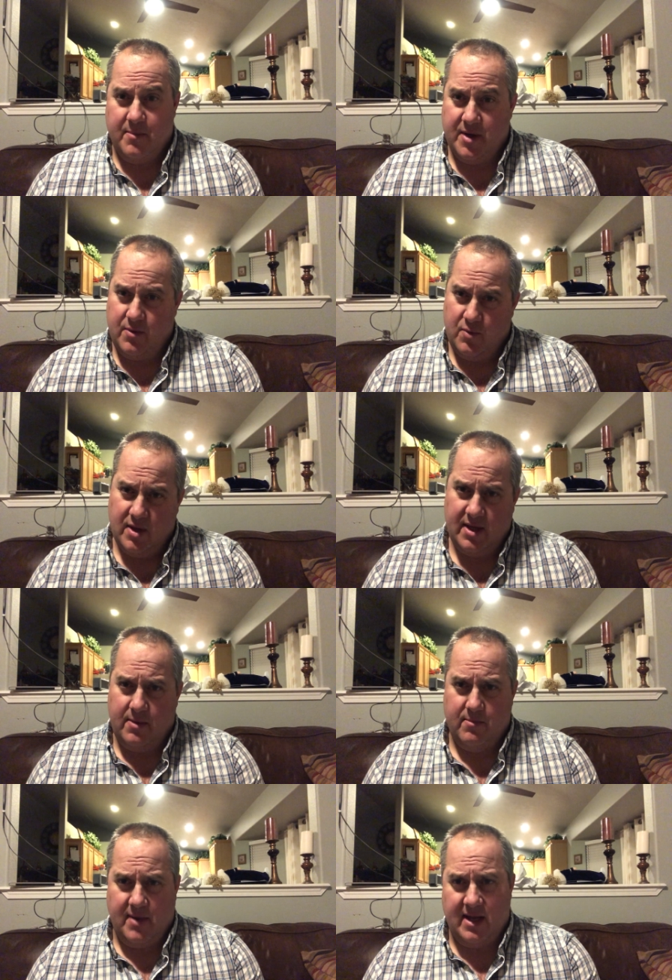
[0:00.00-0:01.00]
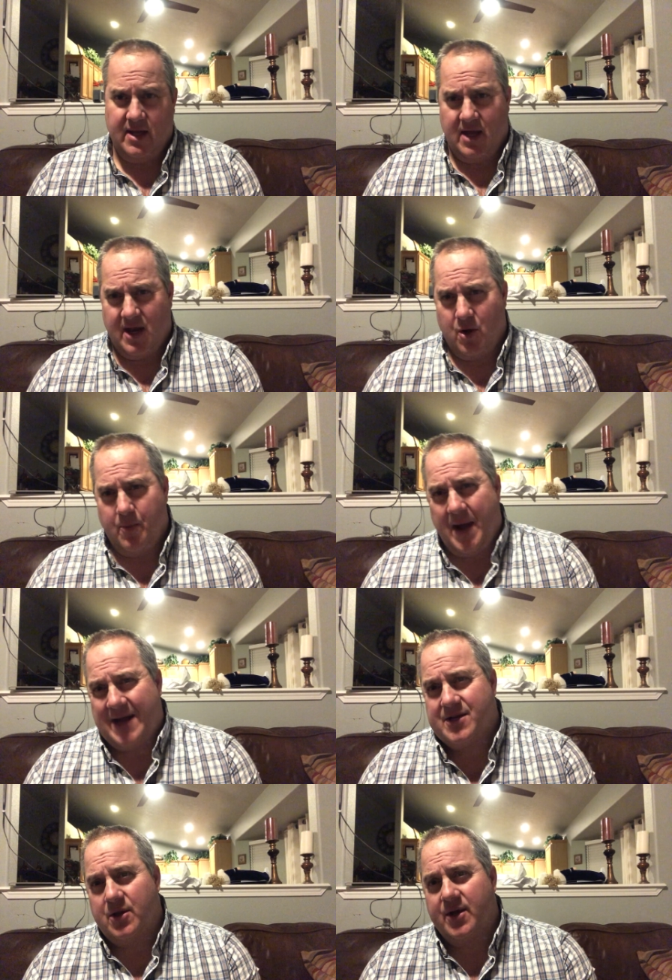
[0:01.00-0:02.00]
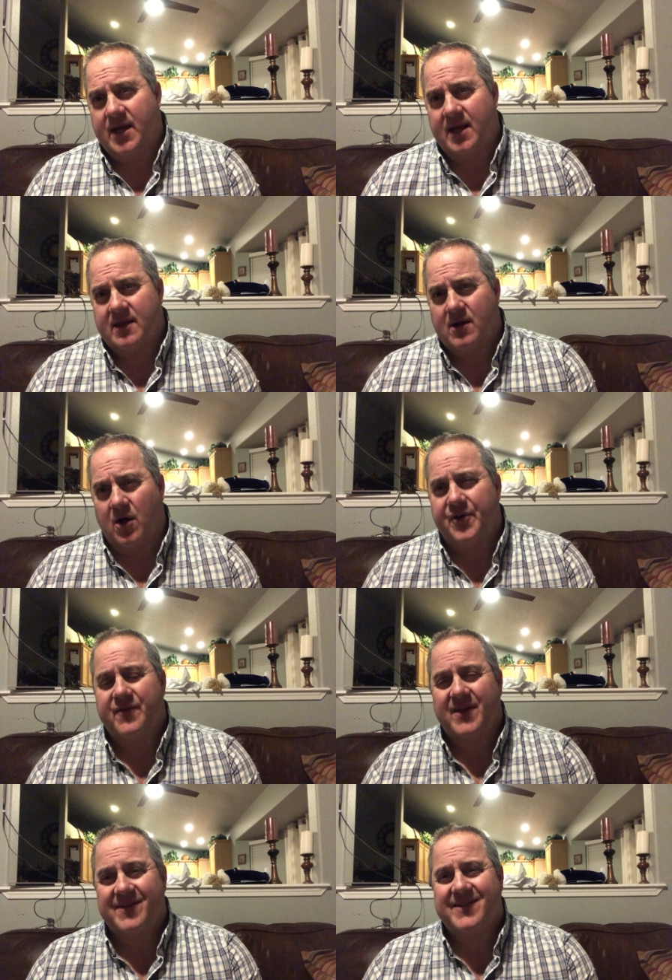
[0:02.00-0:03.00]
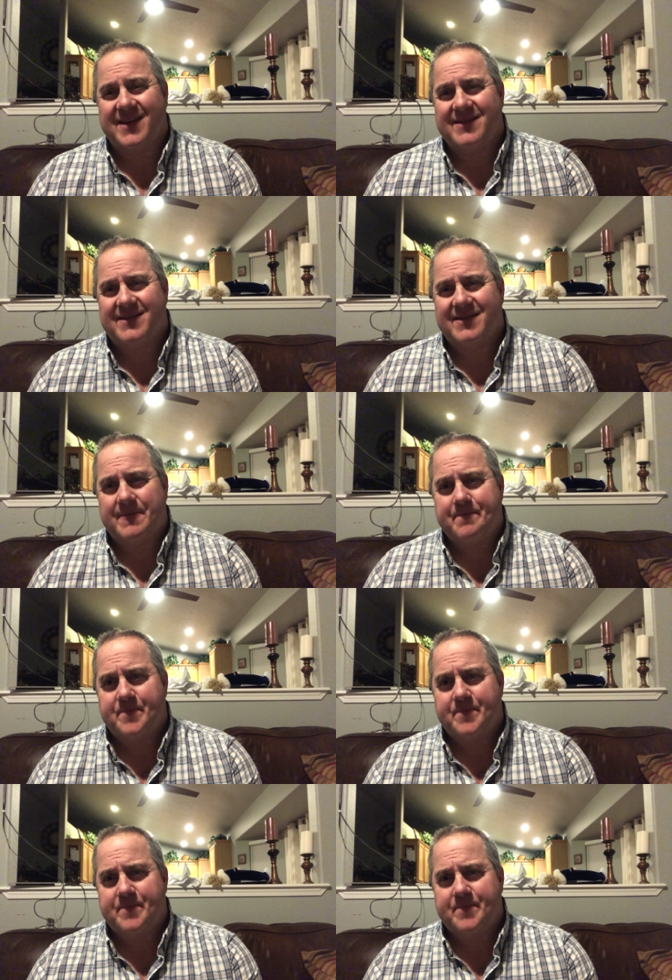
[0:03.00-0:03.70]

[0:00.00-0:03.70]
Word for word: but really, mainly, you got to go back to looking at the altar of incense